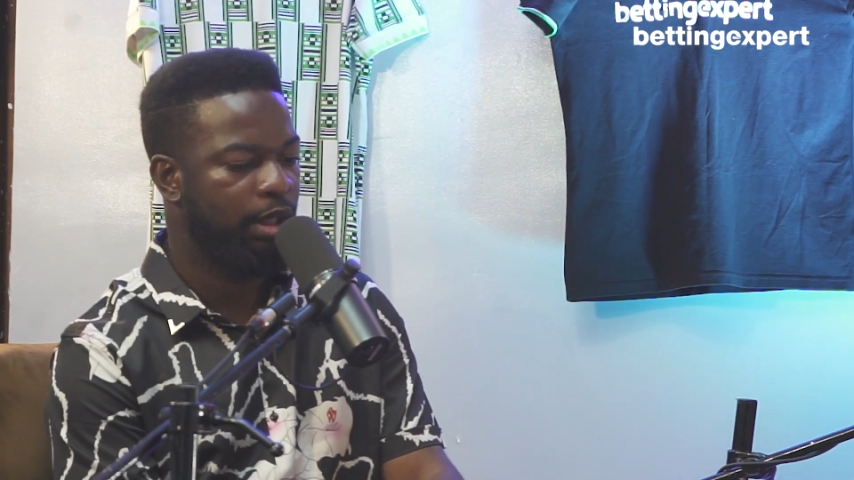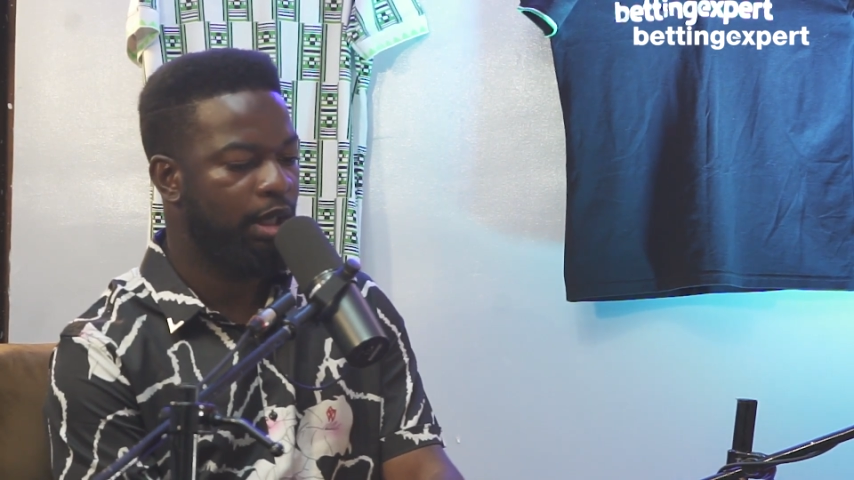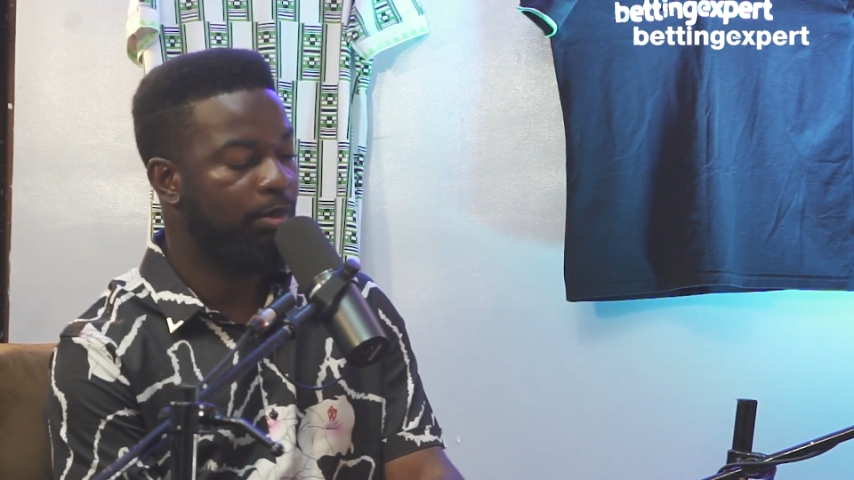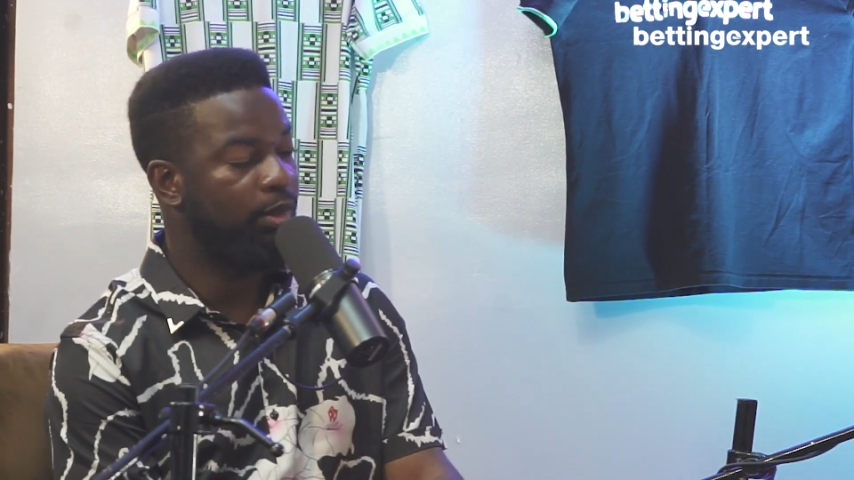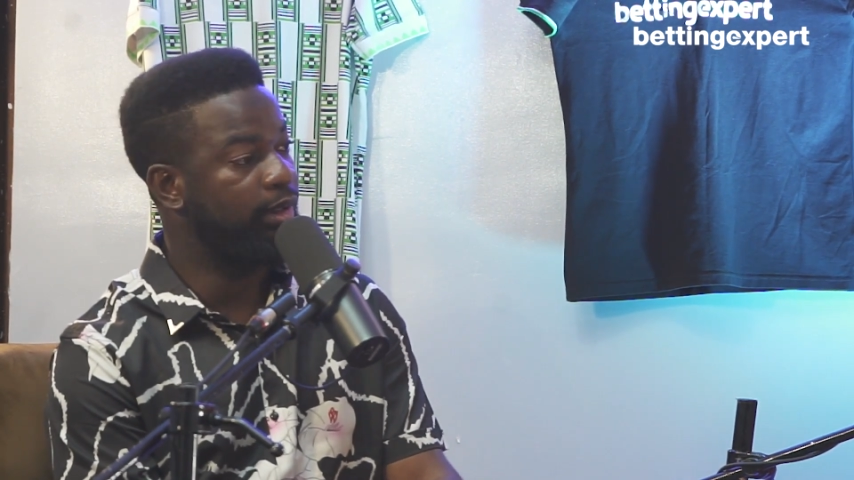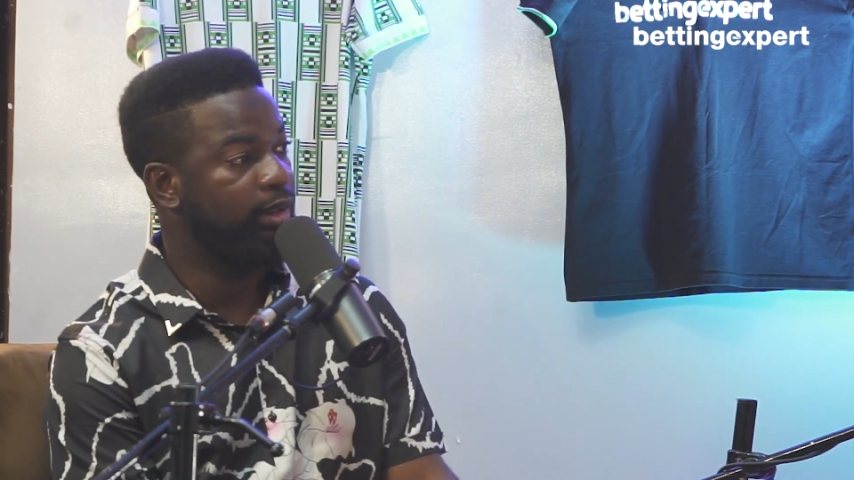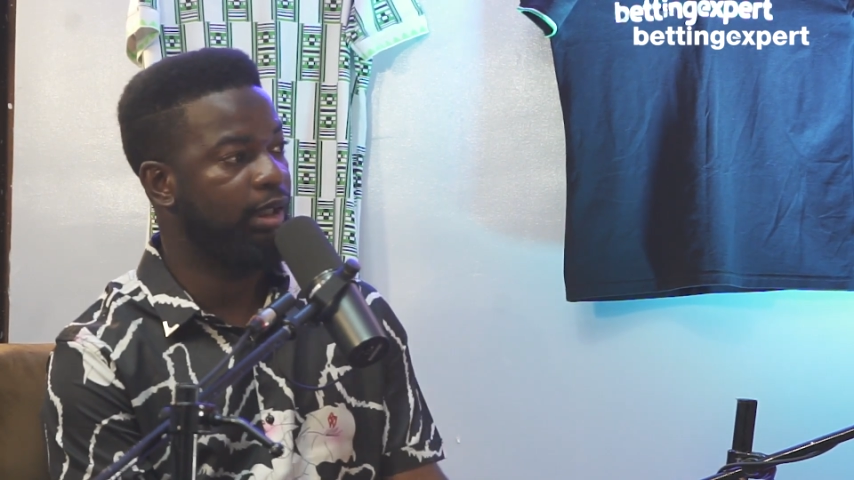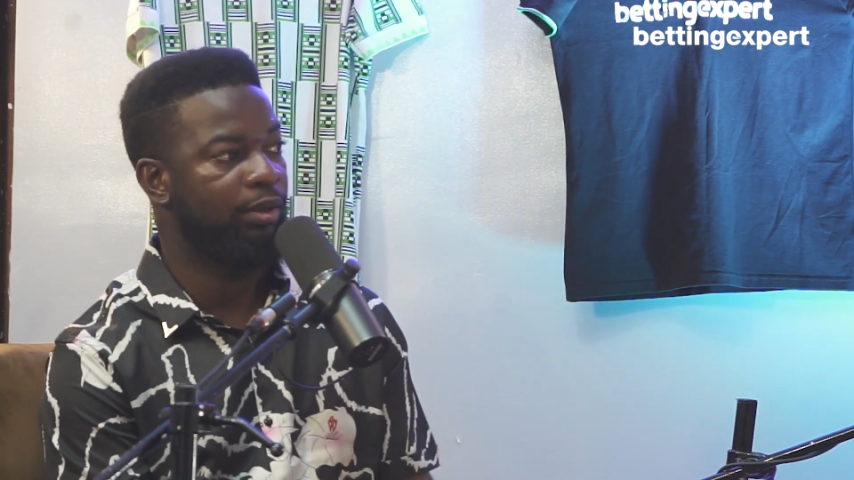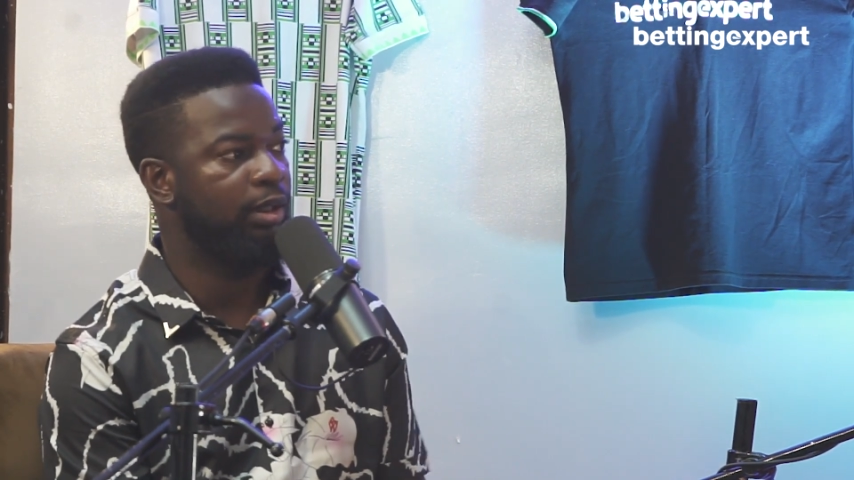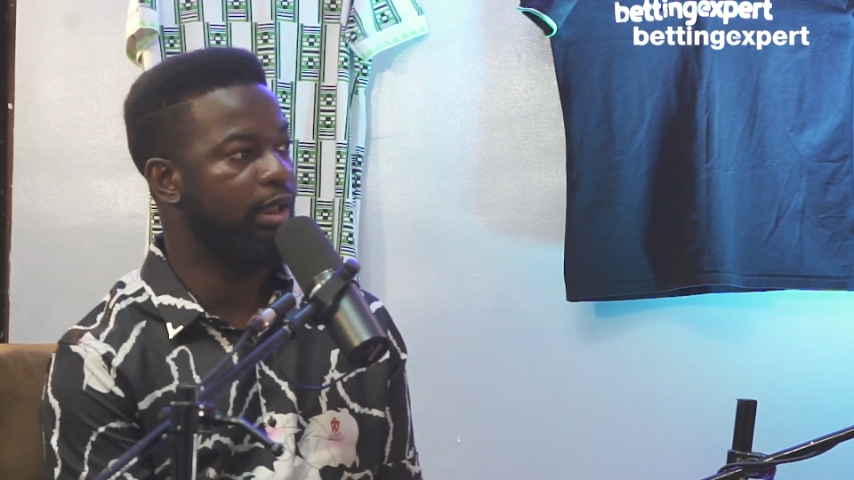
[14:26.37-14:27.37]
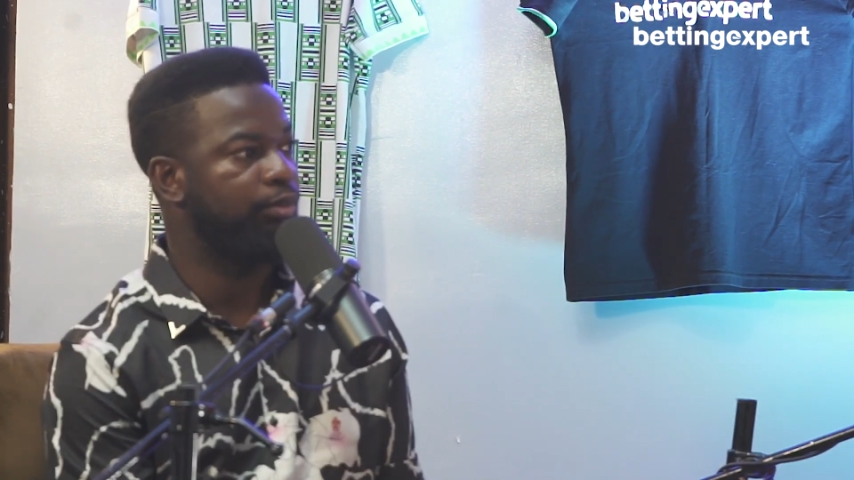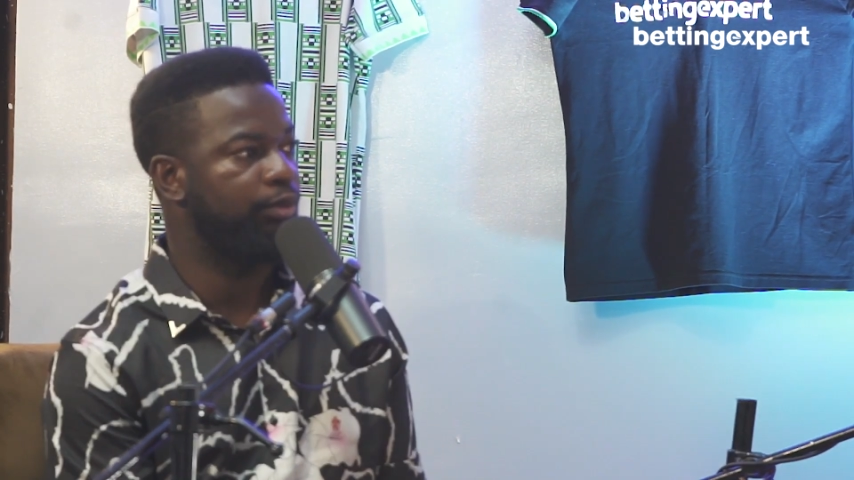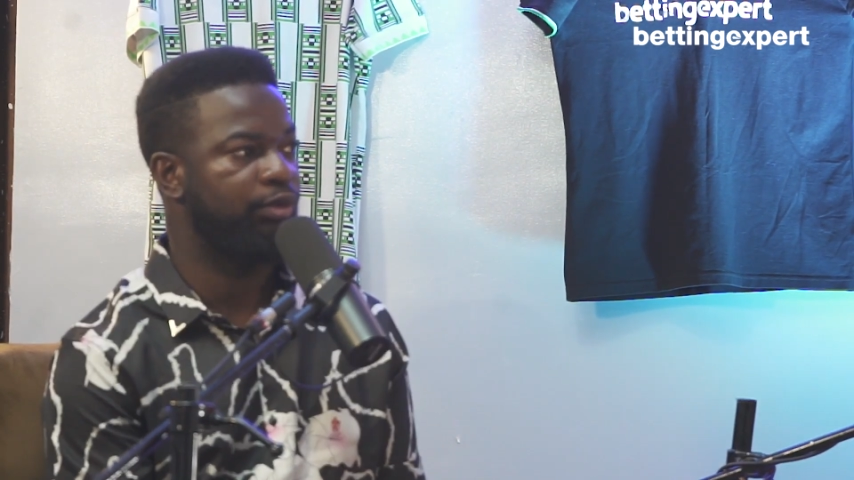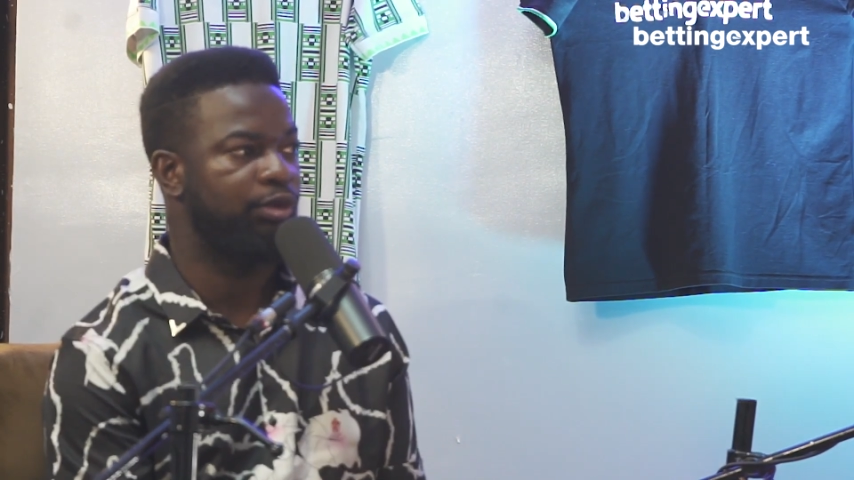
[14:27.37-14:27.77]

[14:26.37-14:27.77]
But the second leg proves to